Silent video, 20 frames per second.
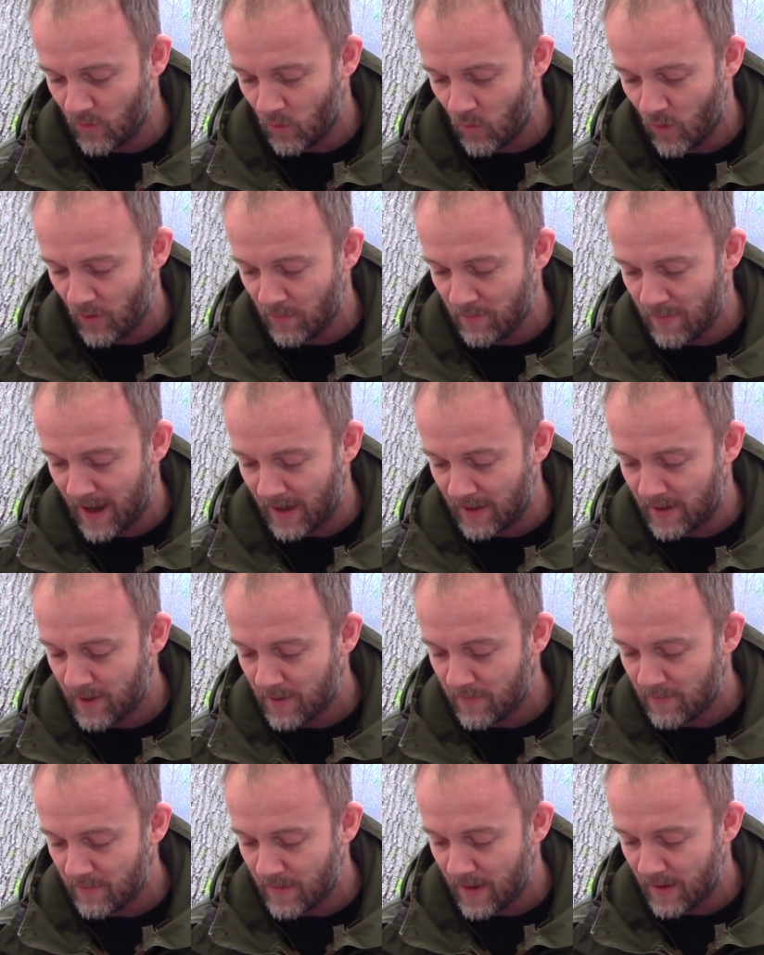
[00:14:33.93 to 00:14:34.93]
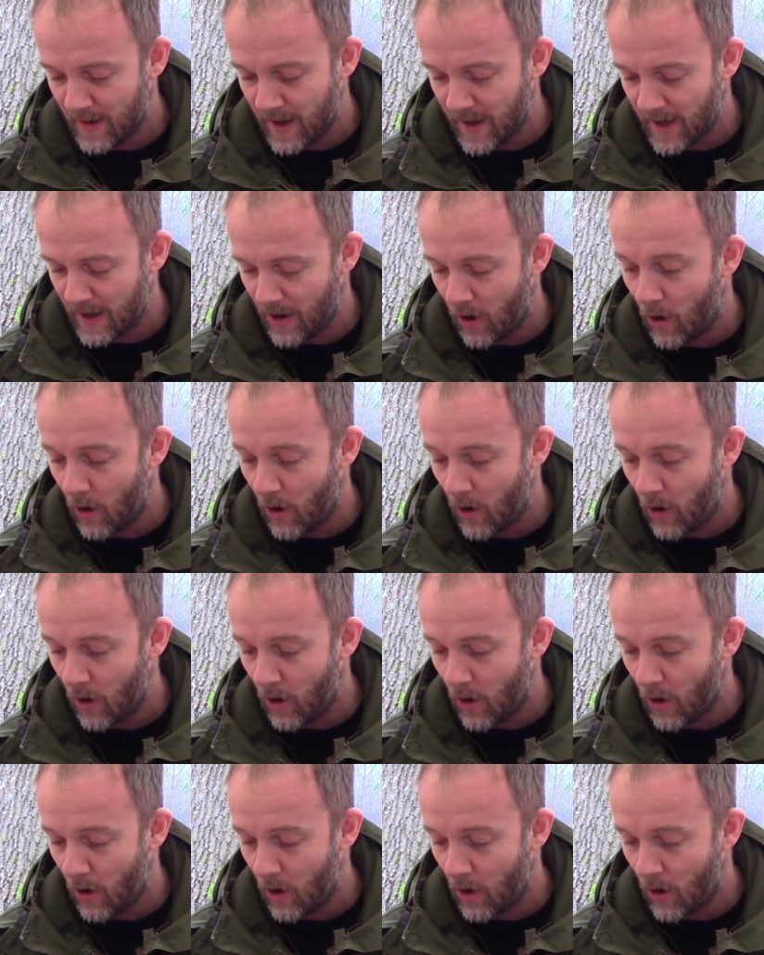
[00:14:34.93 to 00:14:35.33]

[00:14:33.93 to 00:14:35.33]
One man uh,